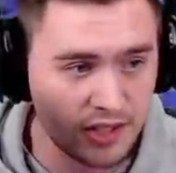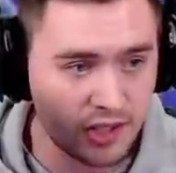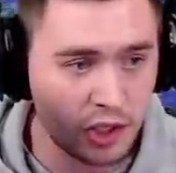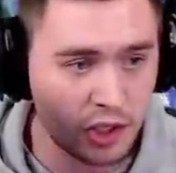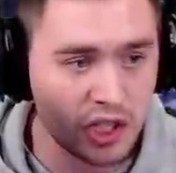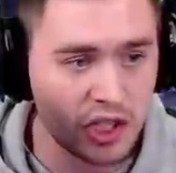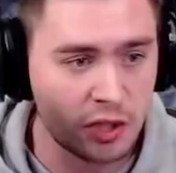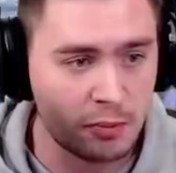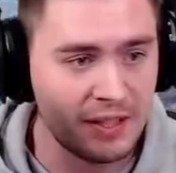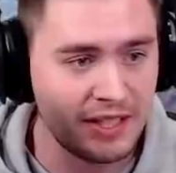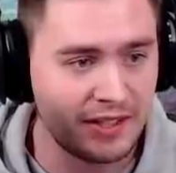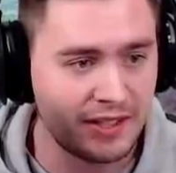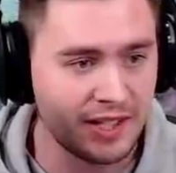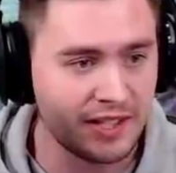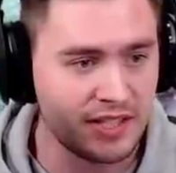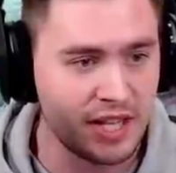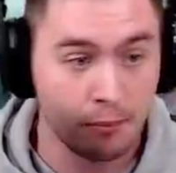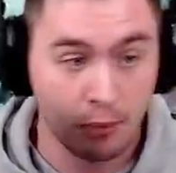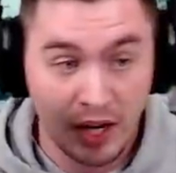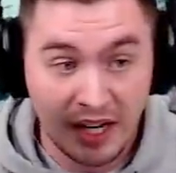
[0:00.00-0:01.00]
could speed things
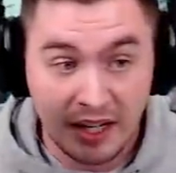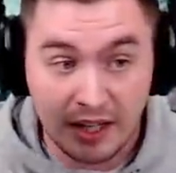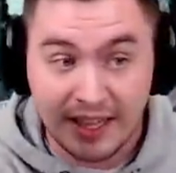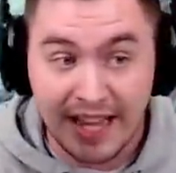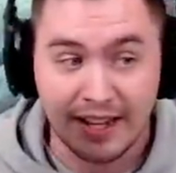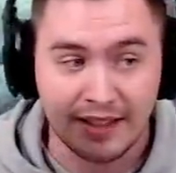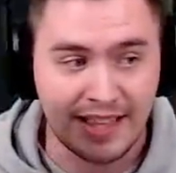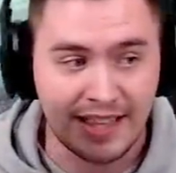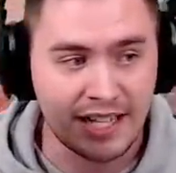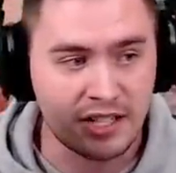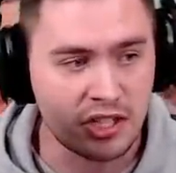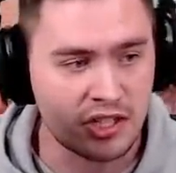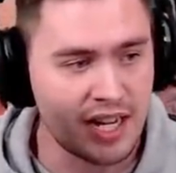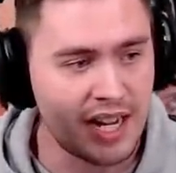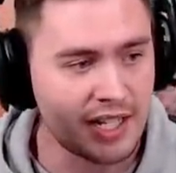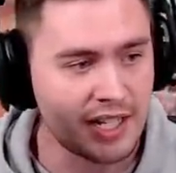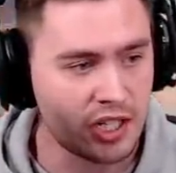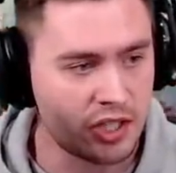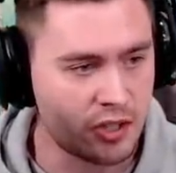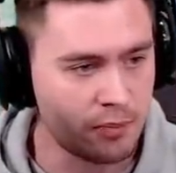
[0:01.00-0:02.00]
up, right? That just
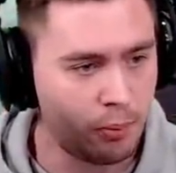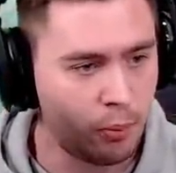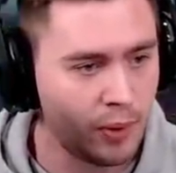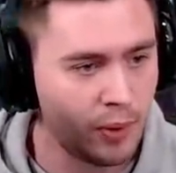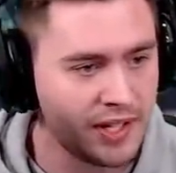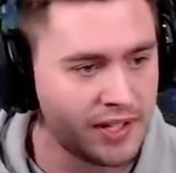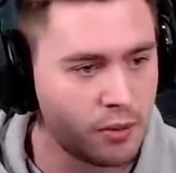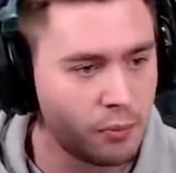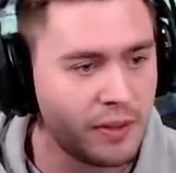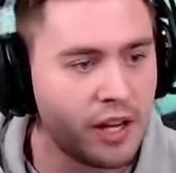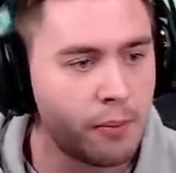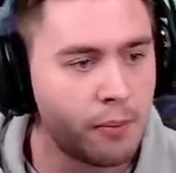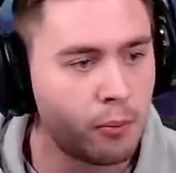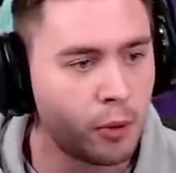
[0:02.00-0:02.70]
died to some poison. We got more